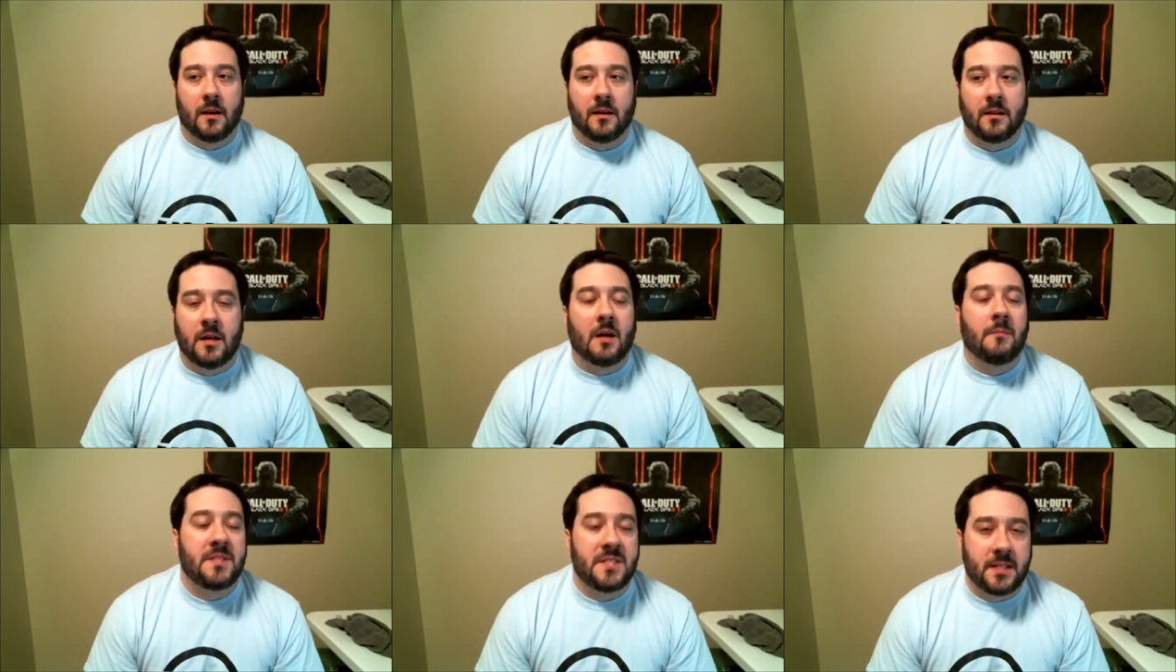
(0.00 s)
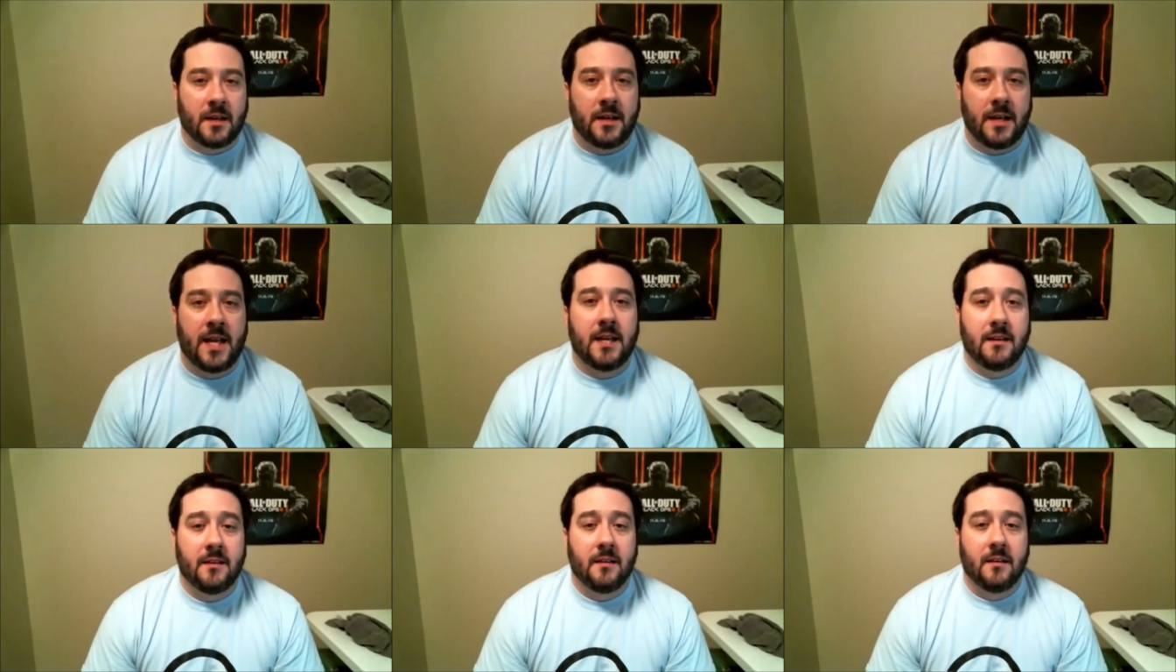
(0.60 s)
come
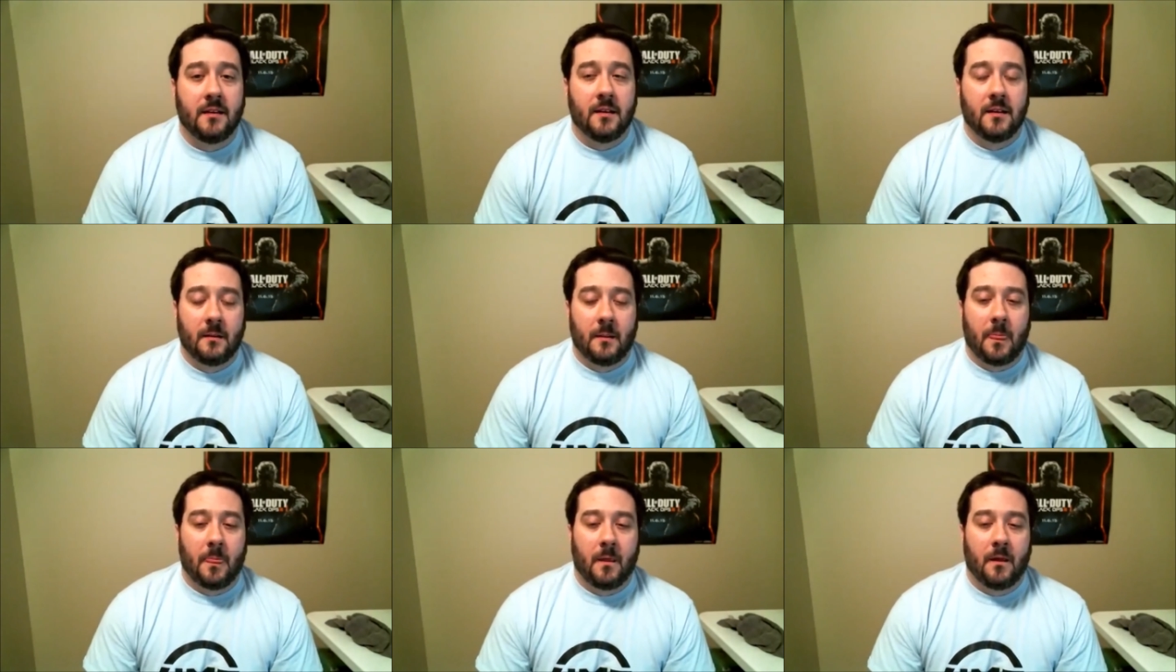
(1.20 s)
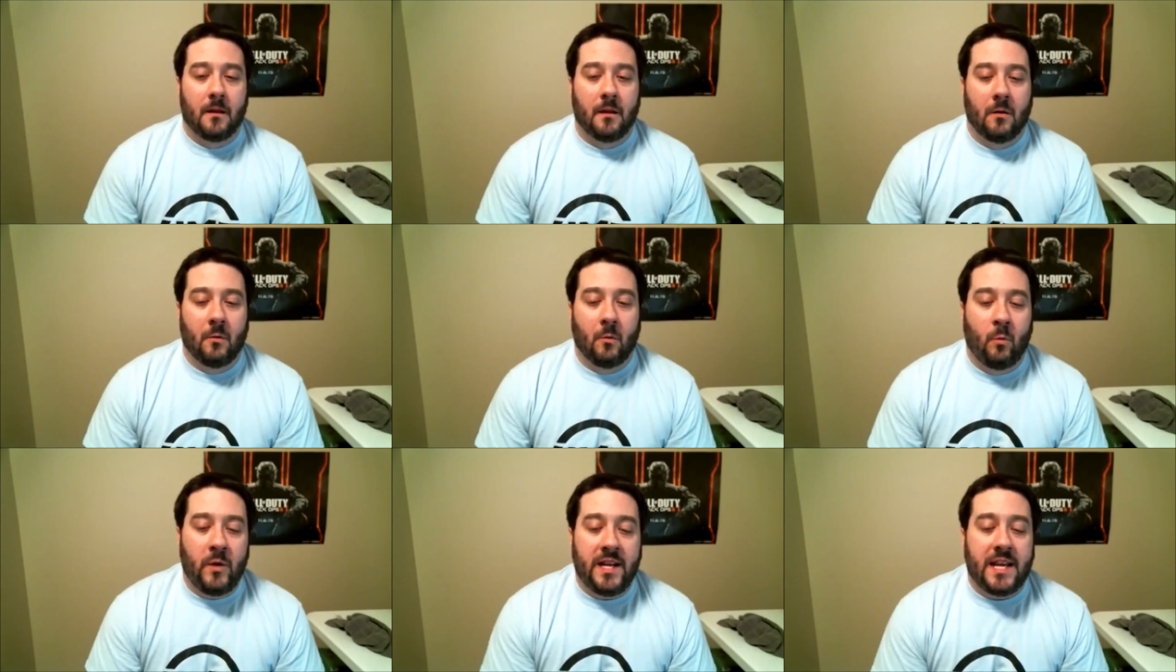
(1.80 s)
Sunday,
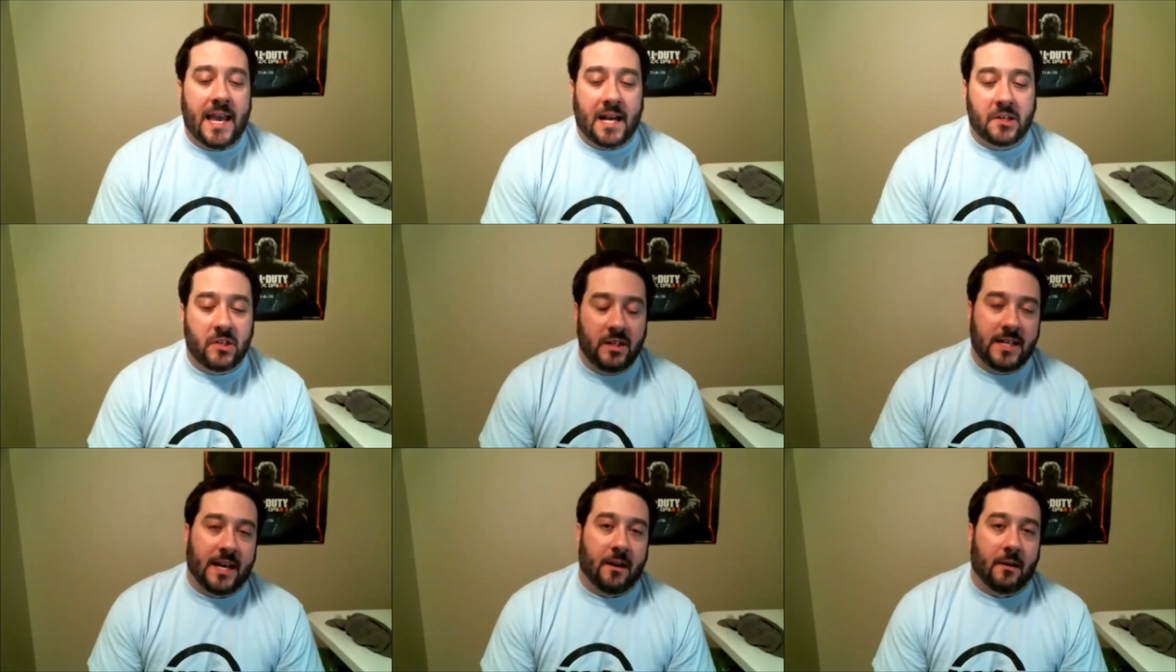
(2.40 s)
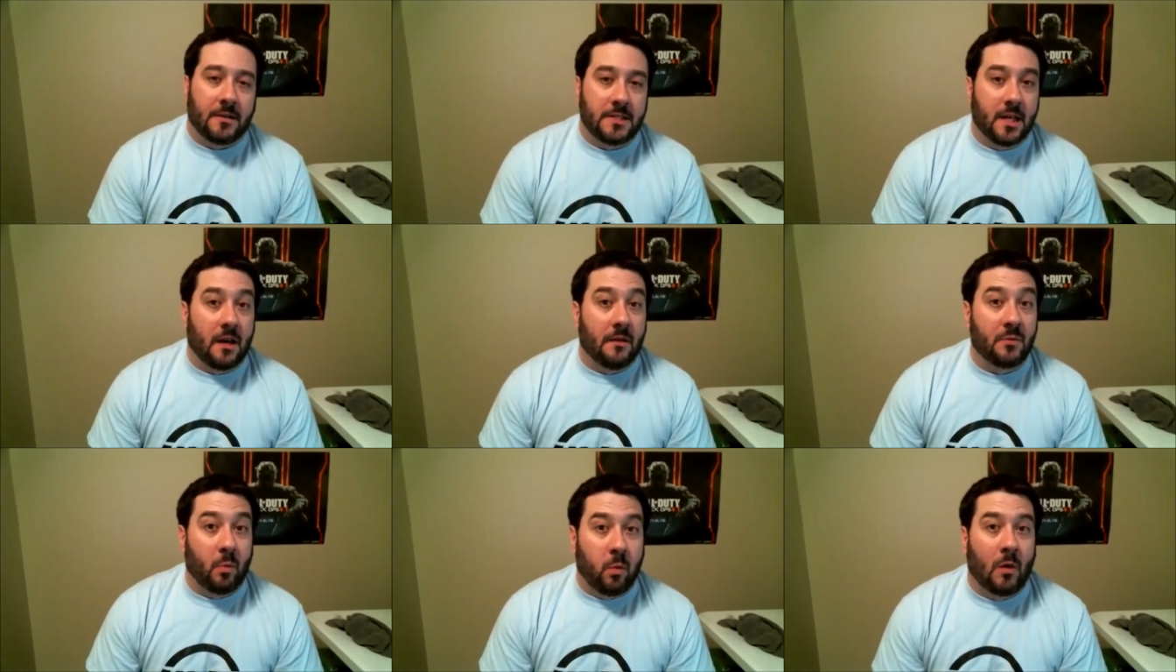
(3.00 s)
we actually got
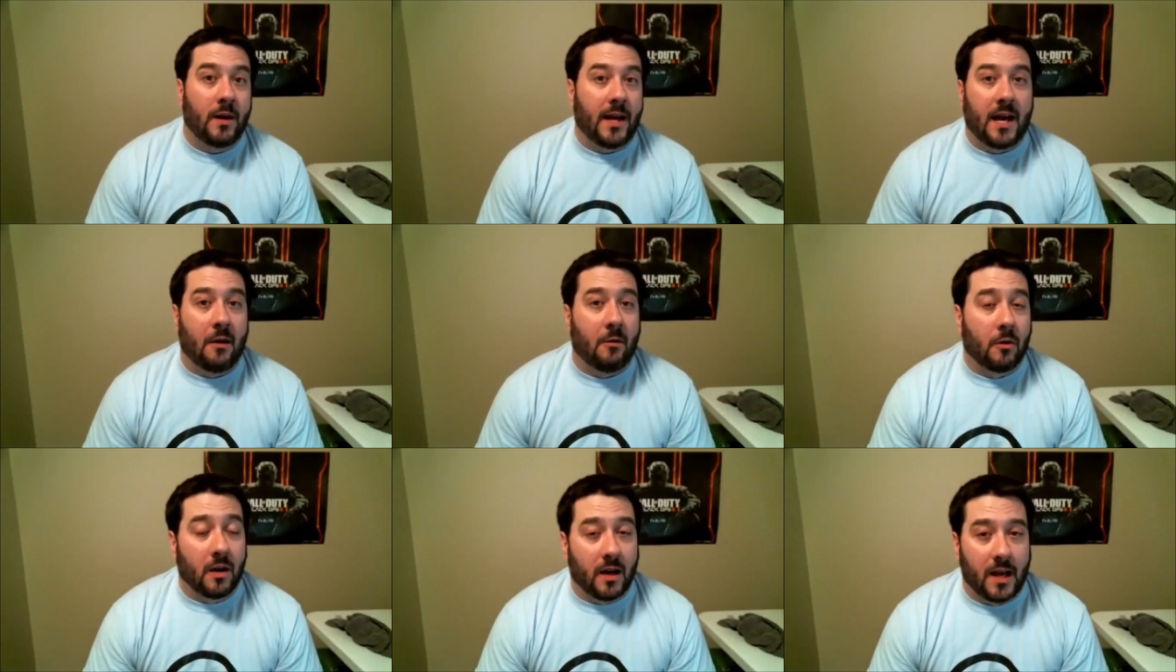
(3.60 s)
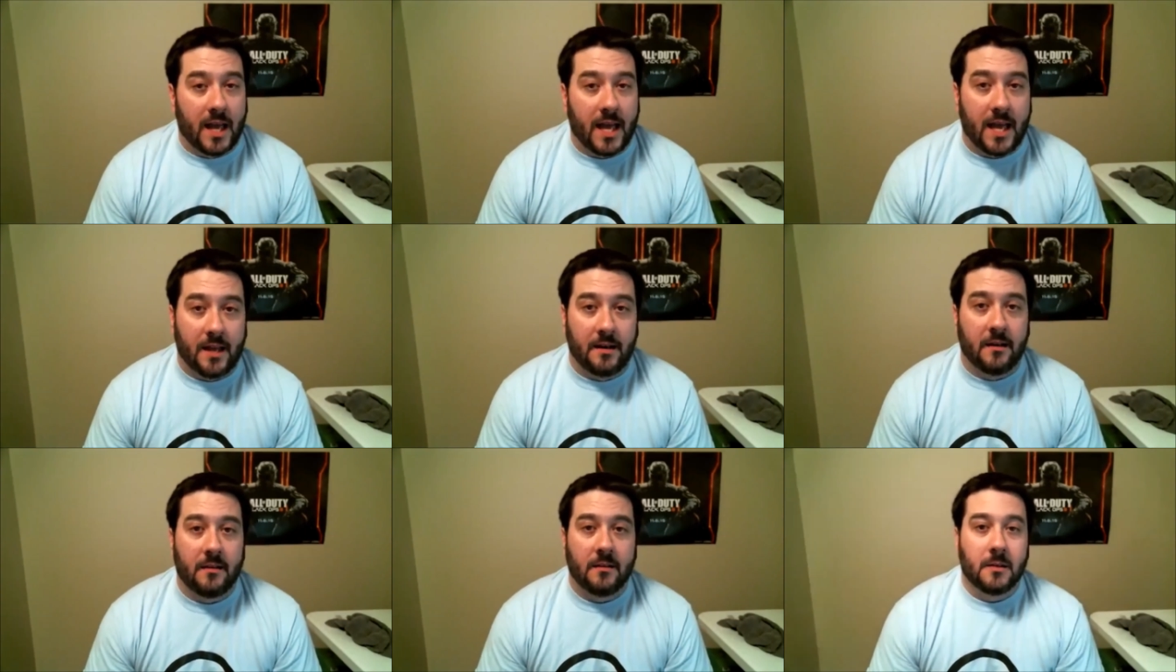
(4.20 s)
ourselves 1 hour
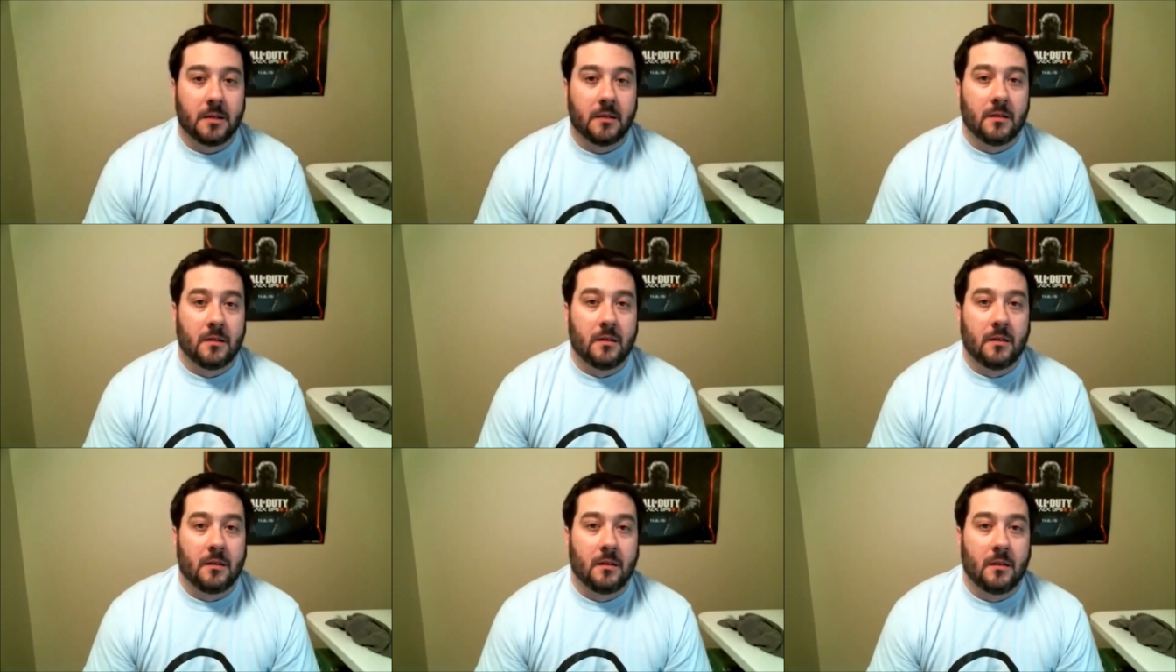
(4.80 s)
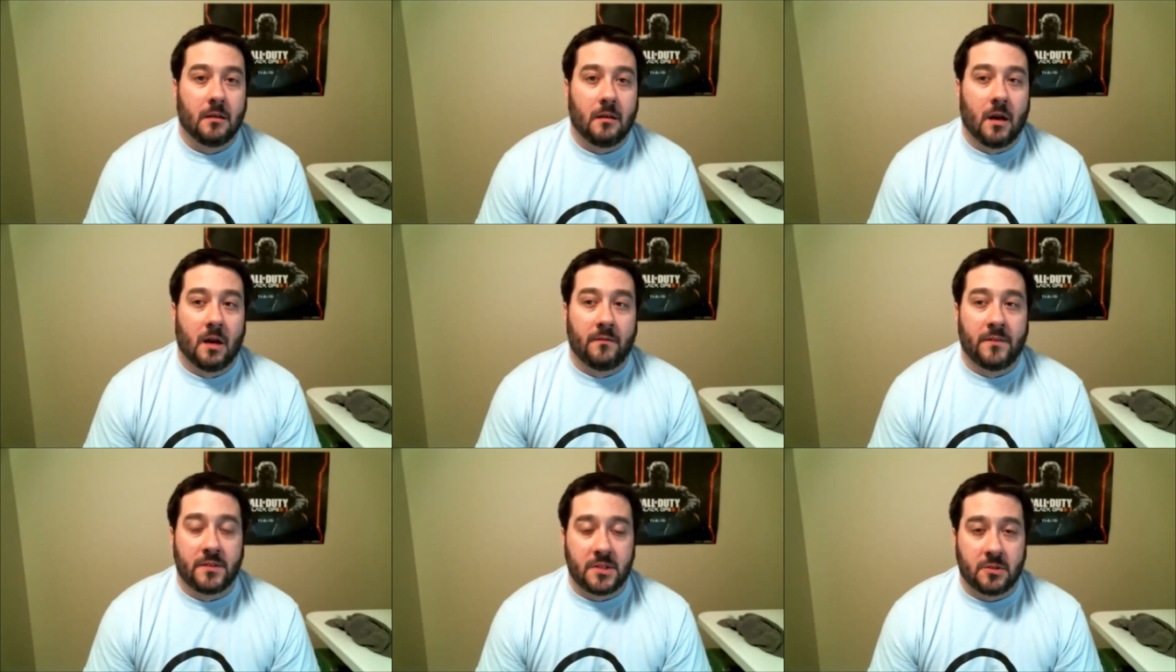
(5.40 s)
ahead
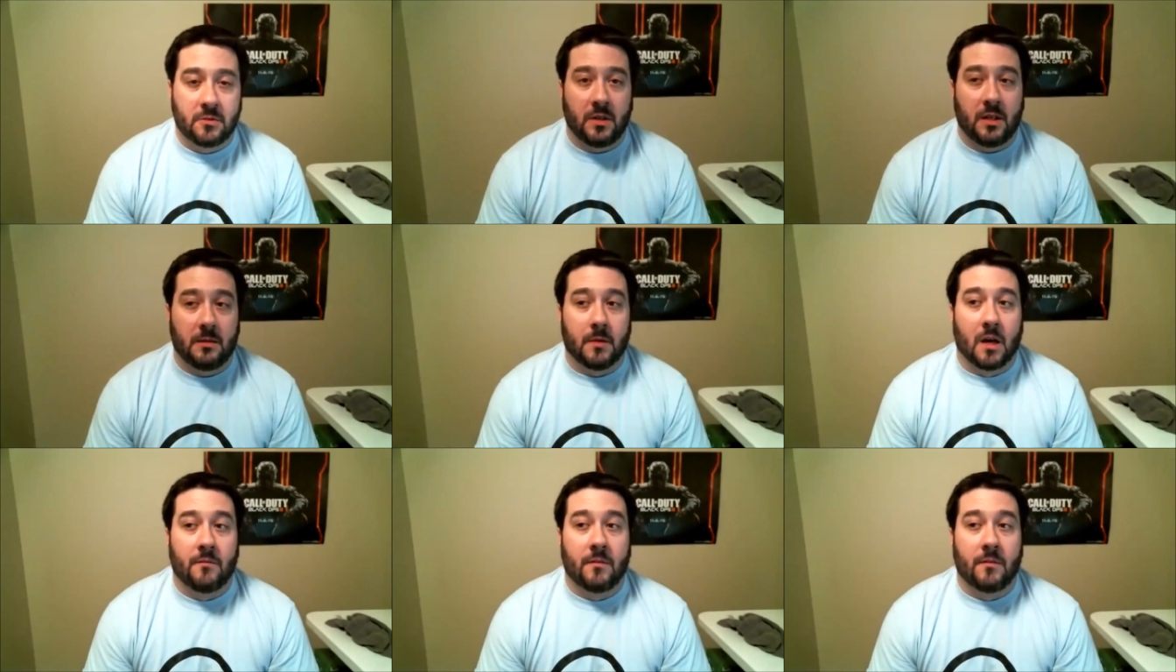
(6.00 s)
of the stream of